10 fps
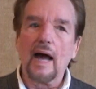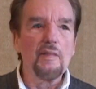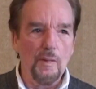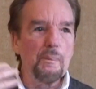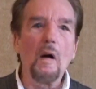
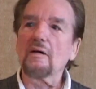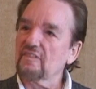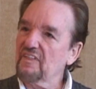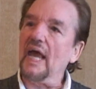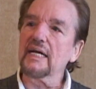the part
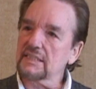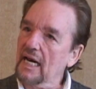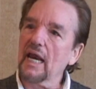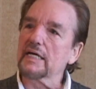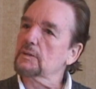of gays
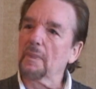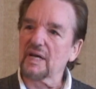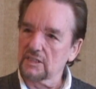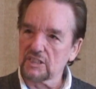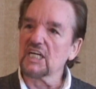and
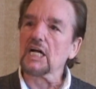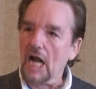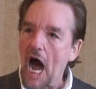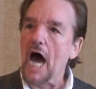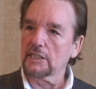lesbians in
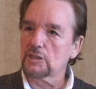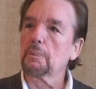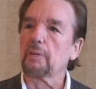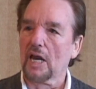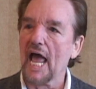God's
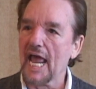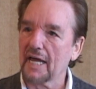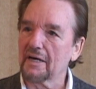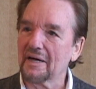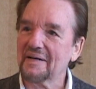plan.